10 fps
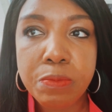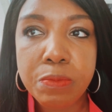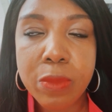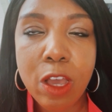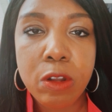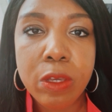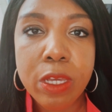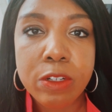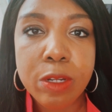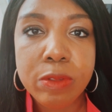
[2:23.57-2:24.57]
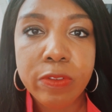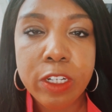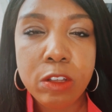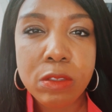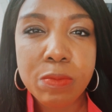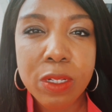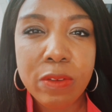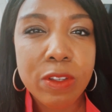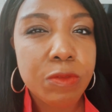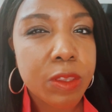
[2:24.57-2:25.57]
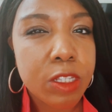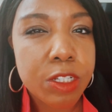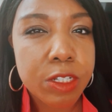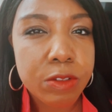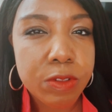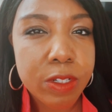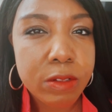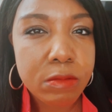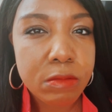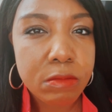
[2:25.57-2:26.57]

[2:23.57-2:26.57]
not only in terms of adults, but even with the children.